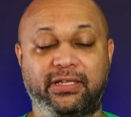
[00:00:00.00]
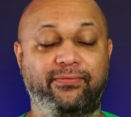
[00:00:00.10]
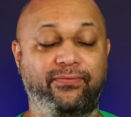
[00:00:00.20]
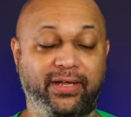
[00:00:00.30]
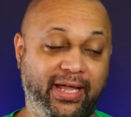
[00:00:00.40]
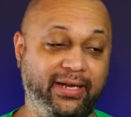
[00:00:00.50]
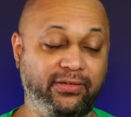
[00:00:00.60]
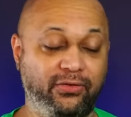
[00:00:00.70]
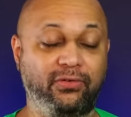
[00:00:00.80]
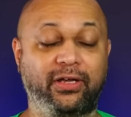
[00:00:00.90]
If, again,
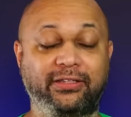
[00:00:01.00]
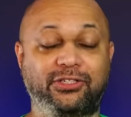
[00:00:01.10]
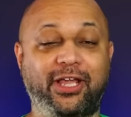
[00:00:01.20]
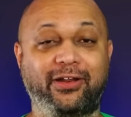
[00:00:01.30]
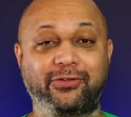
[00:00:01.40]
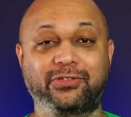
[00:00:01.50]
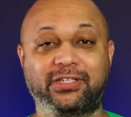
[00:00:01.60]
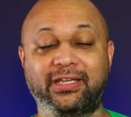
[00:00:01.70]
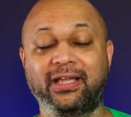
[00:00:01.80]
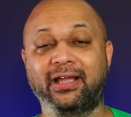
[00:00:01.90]
you look at the channel, you'll
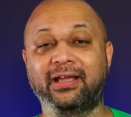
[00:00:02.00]
see